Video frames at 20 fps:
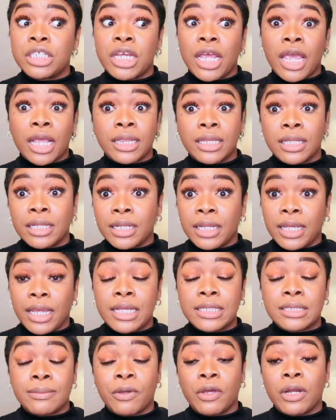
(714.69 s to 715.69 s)
Check the
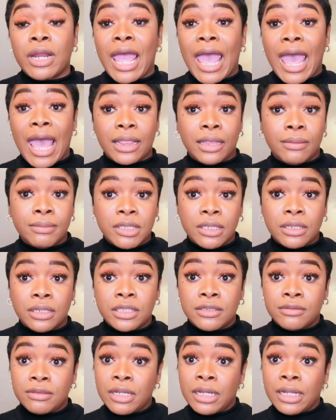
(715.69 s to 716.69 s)
links. I'm gonna add them to
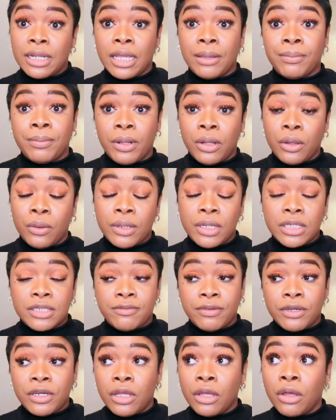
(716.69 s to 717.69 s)
the link below
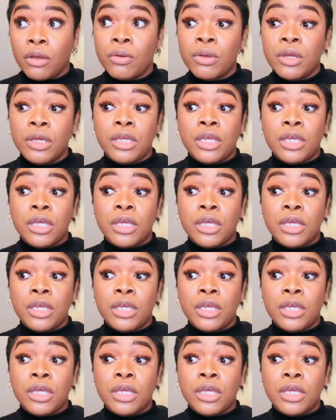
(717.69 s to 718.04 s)
this video.